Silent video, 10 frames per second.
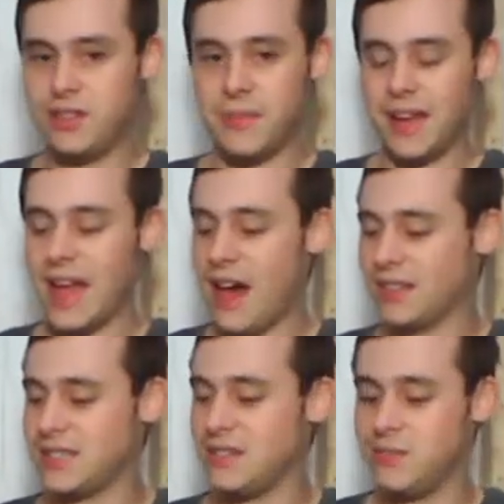and my
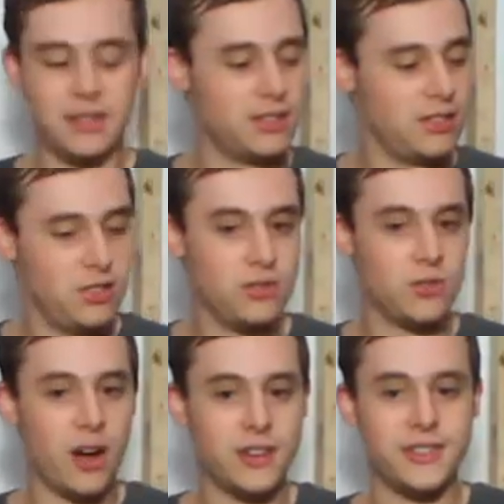Galaxy with 2
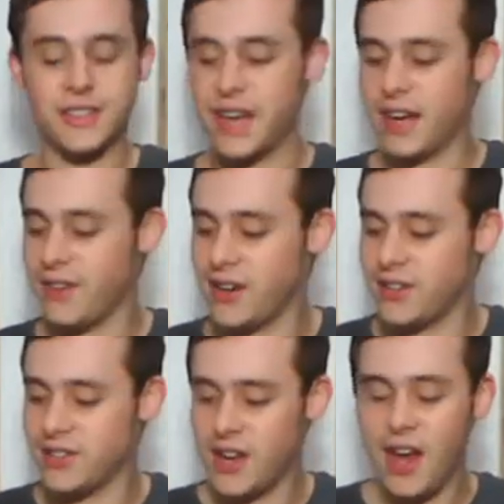squadrons of TIE fighters.